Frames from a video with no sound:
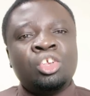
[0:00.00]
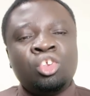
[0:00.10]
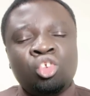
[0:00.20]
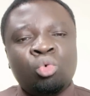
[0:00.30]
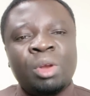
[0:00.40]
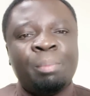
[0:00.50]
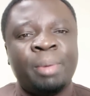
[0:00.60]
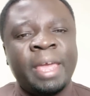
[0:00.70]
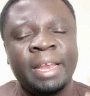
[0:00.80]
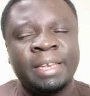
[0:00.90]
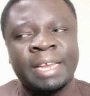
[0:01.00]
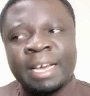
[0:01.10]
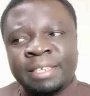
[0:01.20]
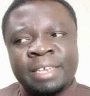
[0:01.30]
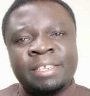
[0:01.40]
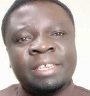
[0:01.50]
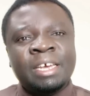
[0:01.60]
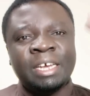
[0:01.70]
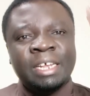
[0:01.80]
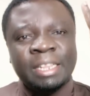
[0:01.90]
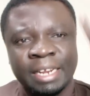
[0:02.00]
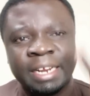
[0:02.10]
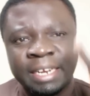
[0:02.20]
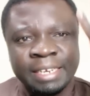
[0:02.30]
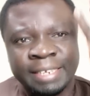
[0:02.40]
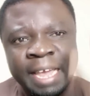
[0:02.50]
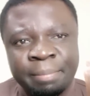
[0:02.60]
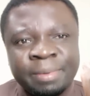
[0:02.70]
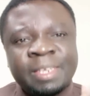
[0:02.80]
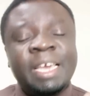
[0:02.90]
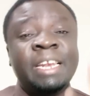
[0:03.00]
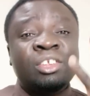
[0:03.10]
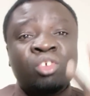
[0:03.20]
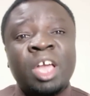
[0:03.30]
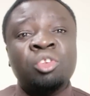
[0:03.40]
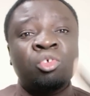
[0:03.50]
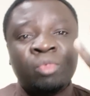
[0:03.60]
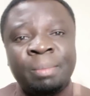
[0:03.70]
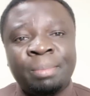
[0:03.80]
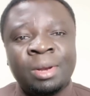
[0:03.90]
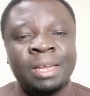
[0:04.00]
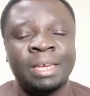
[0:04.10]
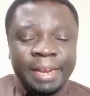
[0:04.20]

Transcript: you will pay taxes three times. It is going to triple.